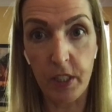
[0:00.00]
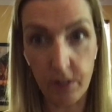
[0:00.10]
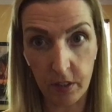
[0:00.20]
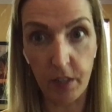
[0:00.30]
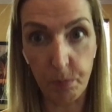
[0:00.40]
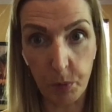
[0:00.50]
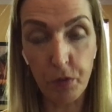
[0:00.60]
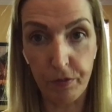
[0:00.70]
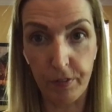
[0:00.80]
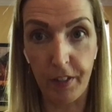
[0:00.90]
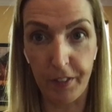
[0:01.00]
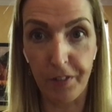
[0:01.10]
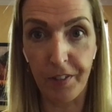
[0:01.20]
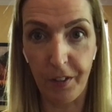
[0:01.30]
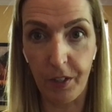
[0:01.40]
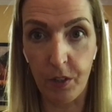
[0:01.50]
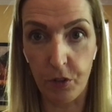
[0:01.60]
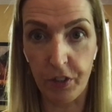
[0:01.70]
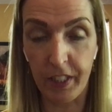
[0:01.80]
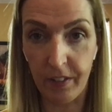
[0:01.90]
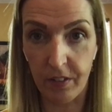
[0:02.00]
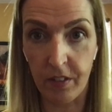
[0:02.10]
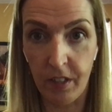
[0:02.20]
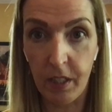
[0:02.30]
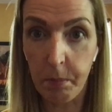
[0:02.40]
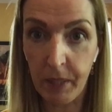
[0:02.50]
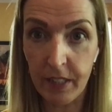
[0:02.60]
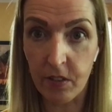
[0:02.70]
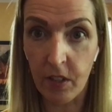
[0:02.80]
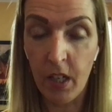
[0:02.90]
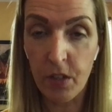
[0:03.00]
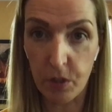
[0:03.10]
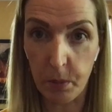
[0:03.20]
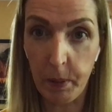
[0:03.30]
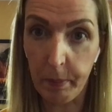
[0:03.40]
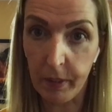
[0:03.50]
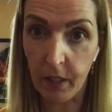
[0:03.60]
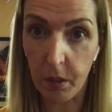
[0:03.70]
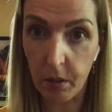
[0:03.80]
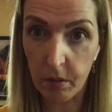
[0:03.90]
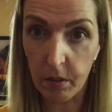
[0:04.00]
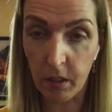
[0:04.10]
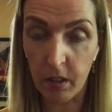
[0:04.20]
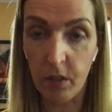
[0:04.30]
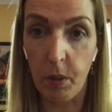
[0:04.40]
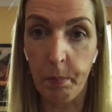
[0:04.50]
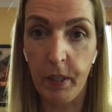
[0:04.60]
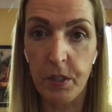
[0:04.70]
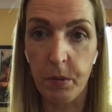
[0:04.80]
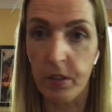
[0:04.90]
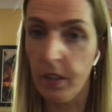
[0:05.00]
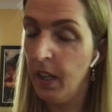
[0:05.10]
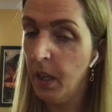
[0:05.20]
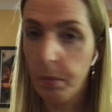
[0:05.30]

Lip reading: You need to kind of move on this here in order to get it in place so that people can, apply to it.